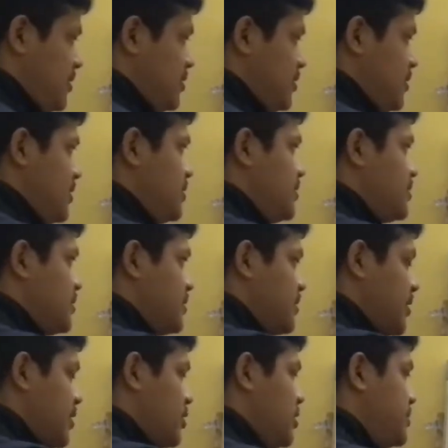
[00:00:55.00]
then
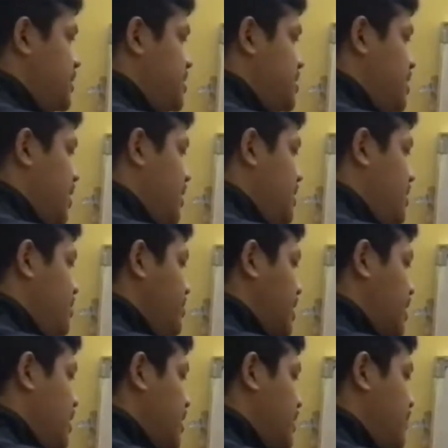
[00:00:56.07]
there will be change in
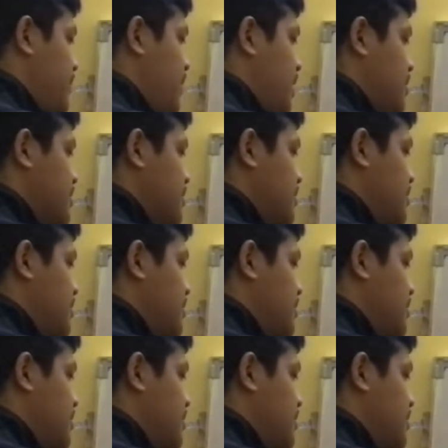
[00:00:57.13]
magnetic flux.